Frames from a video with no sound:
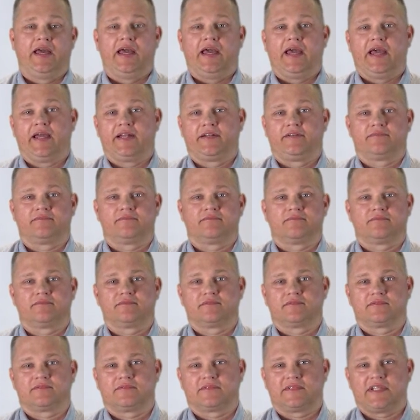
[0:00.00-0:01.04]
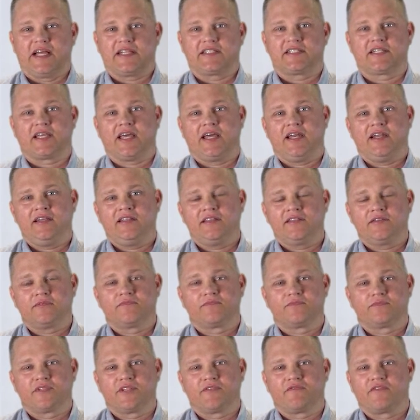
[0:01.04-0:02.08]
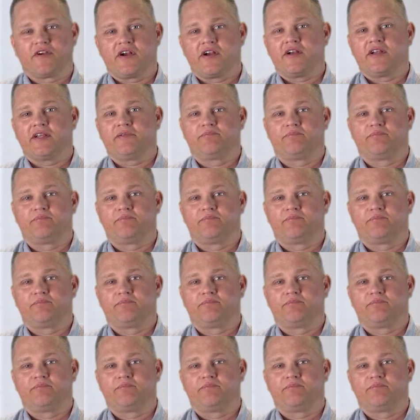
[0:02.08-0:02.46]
And that's kind of the very